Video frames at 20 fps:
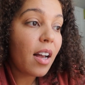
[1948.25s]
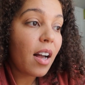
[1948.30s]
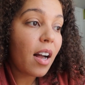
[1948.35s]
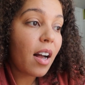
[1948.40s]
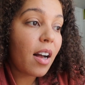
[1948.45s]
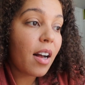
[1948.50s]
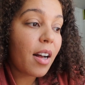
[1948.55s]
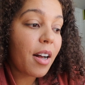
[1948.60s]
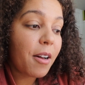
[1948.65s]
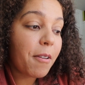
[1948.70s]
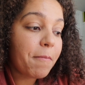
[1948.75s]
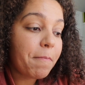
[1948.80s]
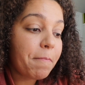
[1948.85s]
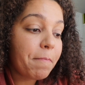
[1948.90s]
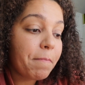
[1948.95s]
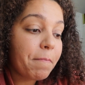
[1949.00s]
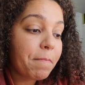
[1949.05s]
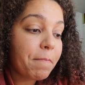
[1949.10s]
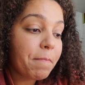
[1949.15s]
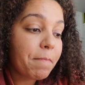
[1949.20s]

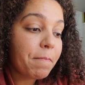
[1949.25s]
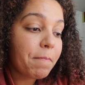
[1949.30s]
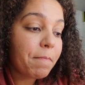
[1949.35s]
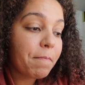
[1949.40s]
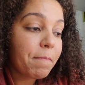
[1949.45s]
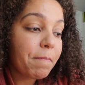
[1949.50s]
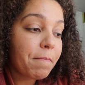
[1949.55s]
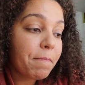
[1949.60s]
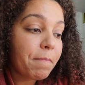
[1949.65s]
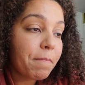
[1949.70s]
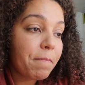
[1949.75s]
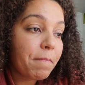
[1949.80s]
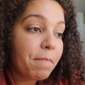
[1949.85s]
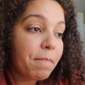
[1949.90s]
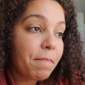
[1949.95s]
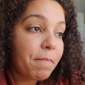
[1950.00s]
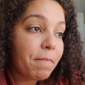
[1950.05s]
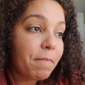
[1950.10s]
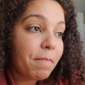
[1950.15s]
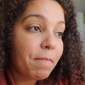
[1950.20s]
And
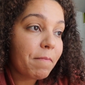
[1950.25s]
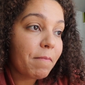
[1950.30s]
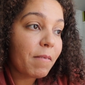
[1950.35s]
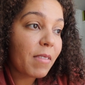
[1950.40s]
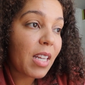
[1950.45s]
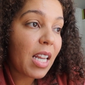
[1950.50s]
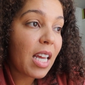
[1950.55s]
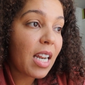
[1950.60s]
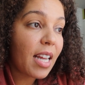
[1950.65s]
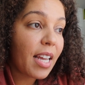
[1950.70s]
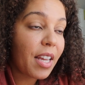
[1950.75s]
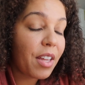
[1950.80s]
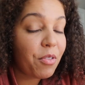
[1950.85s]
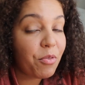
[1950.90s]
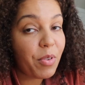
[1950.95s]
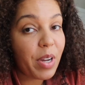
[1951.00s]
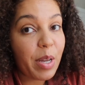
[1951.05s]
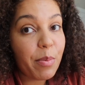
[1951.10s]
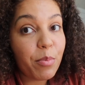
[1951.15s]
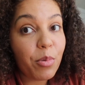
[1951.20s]
I can
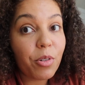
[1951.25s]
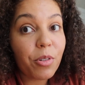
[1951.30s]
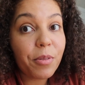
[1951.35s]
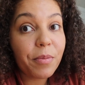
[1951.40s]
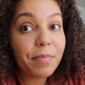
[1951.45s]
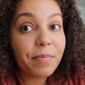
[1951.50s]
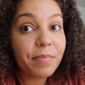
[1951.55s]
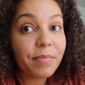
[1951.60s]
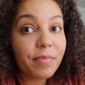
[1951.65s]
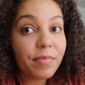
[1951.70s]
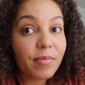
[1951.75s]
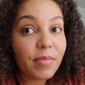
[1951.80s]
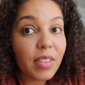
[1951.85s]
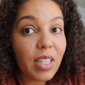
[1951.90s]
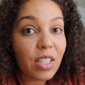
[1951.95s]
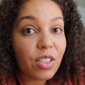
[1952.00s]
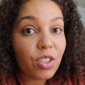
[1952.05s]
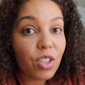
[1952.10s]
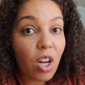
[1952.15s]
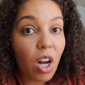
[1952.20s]
ramble
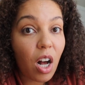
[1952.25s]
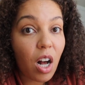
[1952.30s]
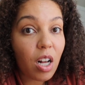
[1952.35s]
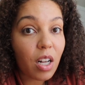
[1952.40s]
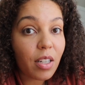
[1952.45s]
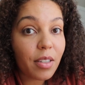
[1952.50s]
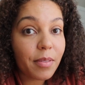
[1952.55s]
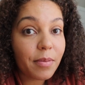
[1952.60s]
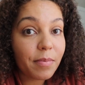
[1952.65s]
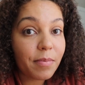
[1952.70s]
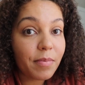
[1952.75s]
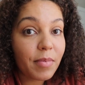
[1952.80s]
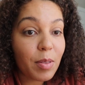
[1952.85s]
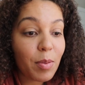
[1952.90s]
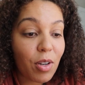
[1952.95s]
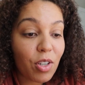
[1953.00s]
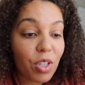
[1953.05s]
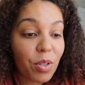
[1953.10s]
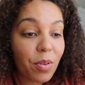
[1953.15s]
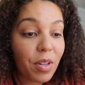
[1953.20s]
and talk,
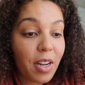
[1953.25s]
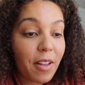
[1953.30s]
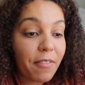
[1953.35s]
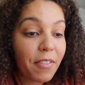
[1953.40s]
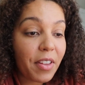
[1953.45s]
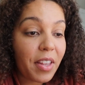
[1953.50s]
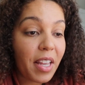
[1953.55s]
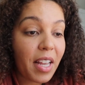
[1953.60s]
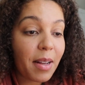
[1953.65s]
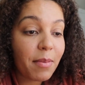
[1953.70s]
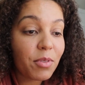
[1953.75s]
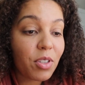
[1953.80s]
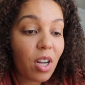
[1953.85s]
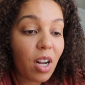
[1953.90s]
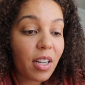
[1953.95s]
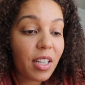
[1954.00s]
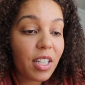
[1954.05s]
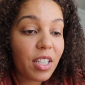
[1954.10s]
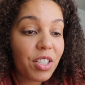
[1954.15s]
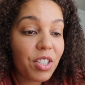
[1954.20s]
especially when I feel like I'm
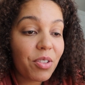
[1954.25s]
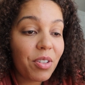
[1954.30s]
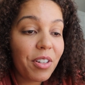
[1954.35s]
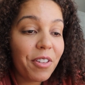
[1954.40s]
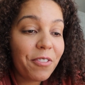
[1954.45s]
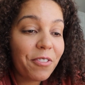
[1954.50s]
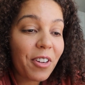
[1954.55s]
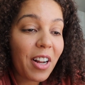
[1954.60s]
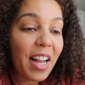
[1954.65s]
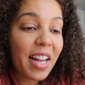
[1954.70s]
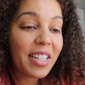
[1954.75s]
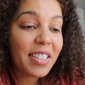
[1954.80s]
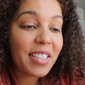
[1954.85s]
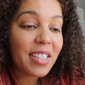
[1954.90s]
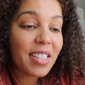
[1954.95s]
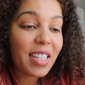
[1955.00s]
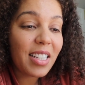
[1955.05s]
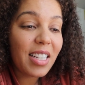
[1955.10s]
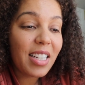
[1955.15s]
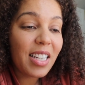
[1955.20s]
talking to a
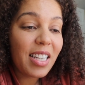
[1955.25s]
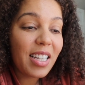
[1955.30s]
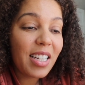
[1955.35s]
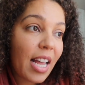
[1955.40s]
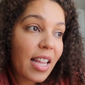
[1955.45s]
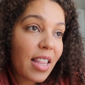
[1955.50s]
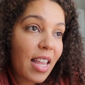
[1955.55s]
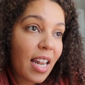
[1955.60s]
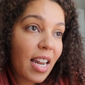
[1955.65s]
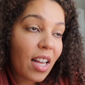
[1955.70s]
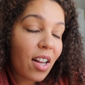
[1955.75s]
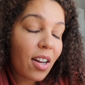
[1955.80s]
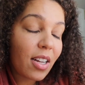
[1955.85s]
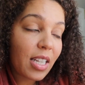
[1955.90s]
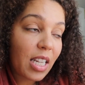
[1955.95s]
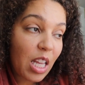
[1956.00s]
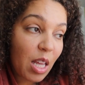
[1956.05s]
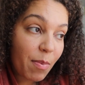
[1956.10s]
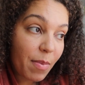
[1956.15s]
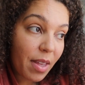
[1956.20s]
friend. And then I got
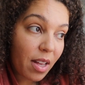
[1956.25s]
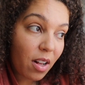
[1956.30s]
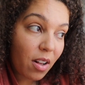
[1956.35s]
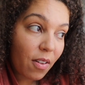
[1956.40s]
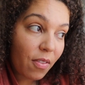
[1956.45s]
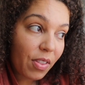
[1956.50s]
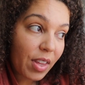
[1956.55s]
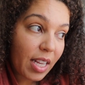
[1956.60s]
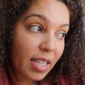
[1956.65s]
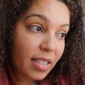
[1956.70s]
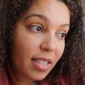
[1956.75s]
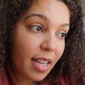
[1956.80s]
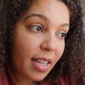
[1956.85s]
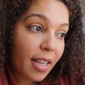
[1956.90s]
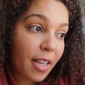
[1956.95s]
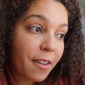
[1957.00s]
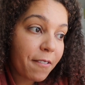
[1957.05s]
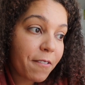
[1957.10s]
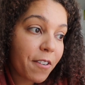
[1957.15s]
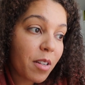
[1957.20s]
an email that said
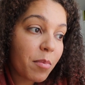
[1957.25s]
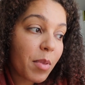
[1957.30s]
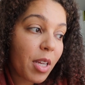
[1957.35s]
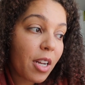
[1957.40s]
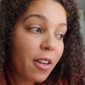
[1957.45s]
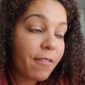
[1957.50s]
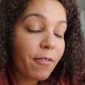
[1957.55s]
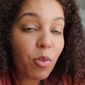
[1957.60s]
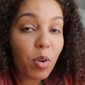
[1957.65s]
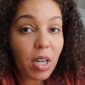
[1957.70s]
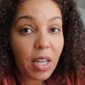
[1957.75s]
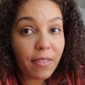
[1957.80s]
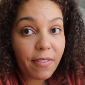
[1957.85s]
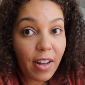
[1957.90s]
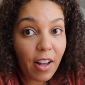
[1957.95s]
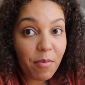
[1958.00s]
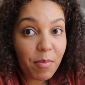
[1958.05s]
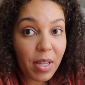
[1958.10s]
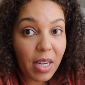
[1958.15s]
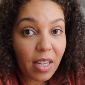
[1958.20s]
confirming your
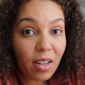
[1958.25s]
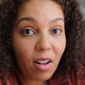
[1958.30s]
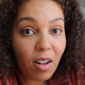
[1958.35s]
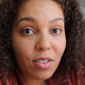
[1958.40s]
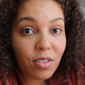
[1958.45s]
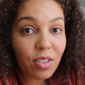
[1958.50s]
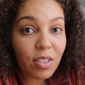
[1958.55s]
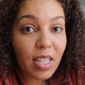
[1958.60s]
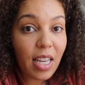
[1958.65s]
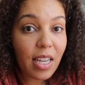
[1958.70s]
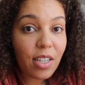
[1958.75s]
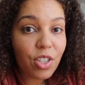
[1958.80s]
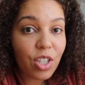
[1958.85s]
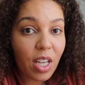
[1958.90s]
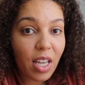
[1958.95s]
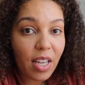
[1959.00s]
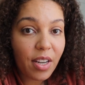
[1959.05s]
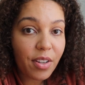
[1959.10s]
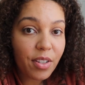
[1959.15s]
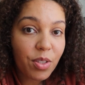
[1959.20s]
45-minute
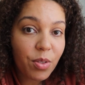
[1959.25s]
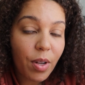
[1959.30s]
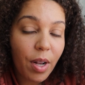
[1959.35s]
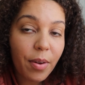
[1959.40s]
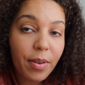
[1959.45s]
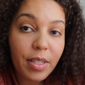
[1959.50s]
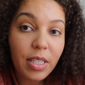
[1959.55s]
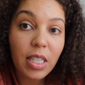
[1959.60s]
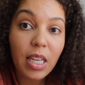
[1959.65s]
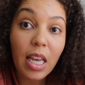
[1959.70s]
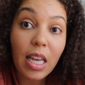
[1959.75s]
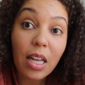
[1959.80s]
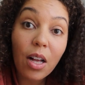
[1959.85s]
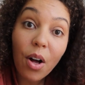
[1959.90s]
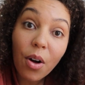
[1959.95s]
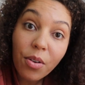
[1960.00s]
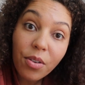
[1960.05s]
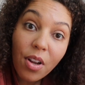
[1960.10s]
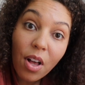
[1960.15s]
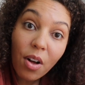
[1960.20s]
consultation. So I was like,
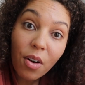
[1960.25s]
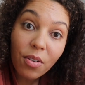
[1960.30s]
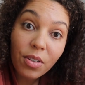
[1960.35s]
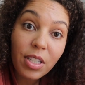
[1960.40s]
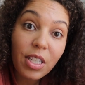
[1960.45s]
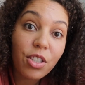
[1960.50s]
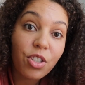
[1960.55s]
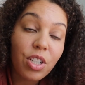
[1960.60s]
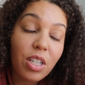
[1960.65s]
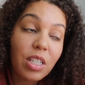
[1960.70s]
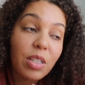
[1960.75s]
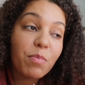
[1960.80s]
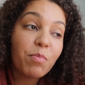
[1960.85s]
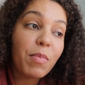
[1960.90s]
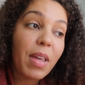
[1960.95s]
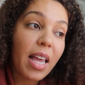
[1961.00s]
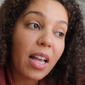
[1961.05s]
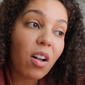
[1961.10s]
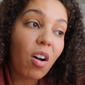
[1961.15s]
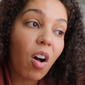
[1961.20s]
oh no, did she
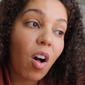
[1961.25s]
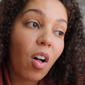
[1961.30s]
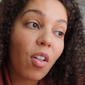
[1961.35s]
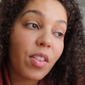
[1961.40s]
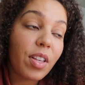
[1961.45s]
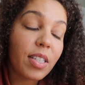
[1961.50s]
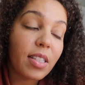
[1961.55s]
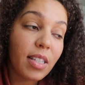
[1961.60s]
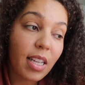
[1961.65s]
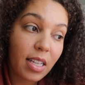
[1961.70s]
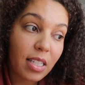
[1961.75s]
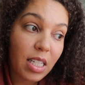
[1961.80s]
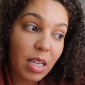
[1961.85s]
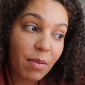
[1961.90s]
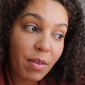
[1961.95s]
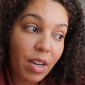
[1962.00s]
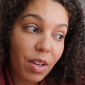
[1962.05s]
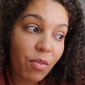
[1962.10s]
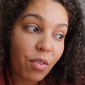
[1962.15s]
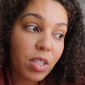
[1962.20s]
make all of the
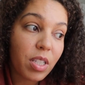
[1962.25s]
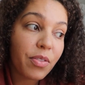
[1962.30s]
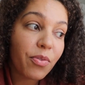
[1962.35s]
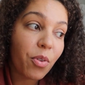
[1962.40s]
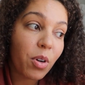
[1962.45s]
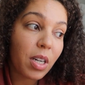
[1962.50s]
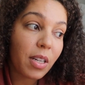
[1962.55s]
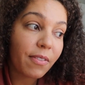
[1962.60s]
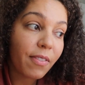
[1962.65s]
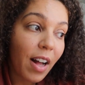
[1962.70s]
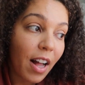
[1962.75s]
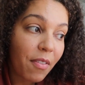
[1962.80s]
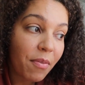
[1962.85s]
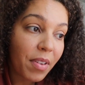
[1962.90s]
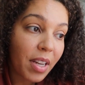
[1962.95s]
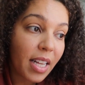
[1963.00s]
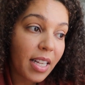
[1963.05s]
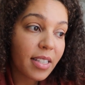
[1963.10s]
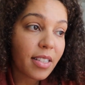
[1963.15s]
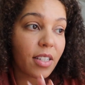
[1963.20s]
60-minute ones 45
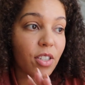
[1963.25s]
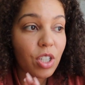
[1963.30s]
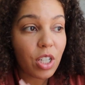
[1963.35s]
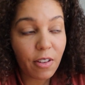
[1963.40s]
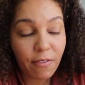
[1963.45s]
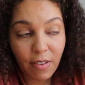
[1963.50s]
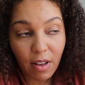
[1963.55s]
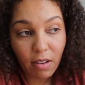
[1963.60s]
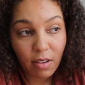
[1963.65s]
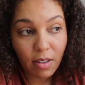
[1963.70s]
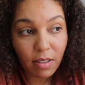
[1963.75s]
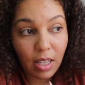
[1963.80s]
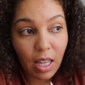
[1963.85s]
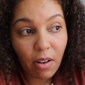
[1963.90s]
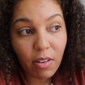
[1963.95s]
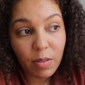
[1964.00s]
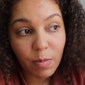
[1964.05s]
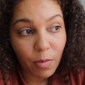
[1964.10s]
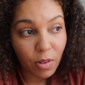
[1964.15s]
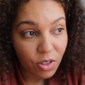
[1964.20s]
minutes because she found out
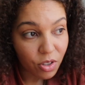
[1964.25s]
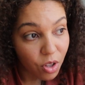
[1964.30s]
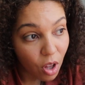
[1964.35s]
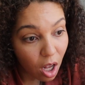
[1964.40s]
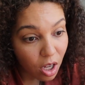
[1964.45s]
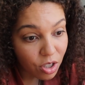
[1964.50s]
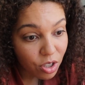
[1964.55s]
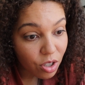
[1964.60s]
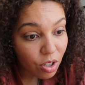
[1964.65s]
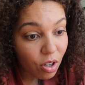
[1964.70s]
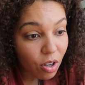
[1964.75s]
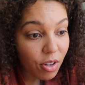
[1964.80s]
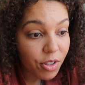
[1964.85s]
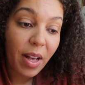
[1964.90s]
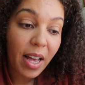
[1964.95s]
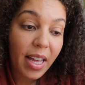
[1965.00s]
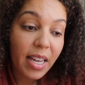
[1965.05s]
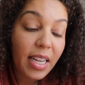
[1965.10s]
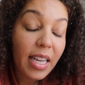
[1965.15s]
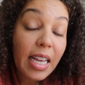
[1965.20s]
that was most logical?
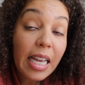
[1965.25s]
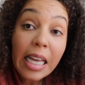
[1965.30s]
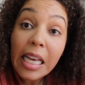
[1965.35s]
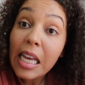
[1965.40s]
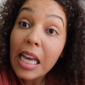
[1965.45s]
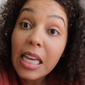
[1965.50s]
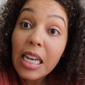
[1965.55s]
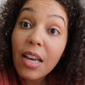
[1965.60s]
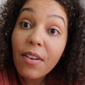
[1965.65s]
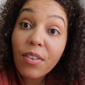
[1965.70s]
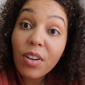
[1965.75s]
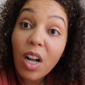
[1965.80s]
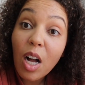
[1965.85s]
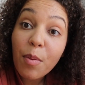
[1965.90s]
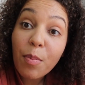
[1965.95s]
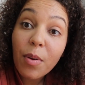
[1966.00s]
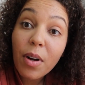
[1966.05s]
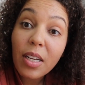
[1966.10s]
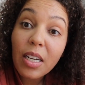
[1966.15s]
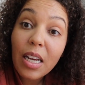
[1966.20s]
But it never
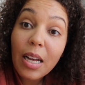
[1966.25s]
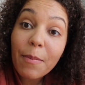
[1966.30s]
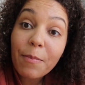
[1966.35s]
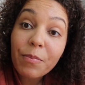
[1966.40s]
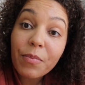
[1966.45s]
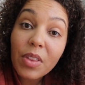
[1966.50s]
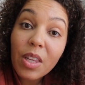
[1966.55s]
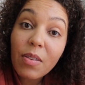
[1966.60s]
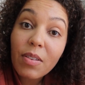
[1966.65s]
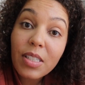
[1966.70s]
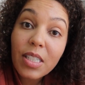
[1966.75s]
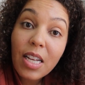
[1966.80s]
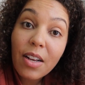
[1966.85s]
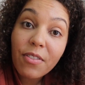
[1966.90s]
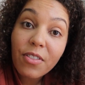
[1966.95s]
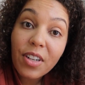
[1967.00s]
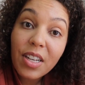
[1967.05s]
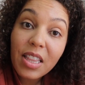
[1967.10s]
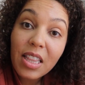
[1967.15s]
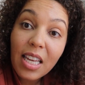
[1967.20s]
got brought up. It was
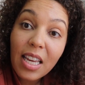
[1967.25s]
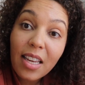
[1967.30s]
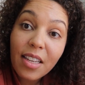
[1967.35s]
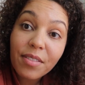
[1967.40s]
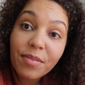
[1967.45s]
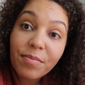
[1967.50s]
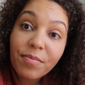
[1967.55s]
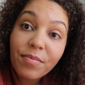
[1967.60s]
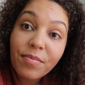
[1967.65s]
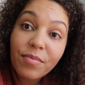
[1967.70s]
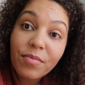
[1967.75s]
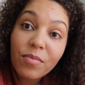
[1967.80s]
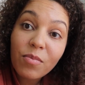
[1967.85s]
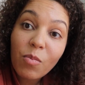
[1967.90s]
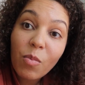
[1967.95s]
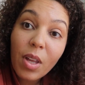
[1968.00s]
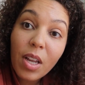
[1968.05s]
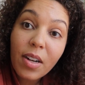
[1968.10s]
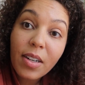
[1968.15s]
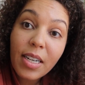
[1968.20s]
never a thing.
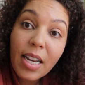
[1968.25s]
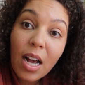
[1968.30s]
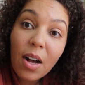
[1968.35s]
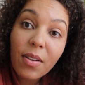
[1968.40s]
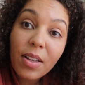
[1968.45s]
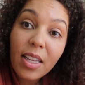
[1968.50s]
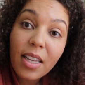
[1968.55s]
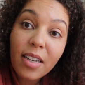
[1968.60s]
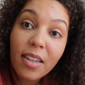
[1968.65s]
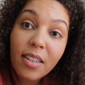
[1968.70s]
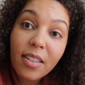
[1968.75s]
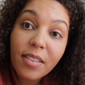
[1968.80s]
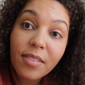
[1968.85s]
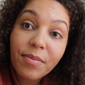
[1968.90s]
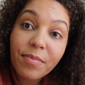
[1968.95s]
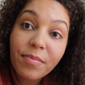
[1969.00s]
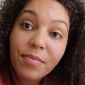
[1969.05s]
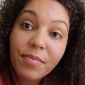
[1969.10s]
We are now here.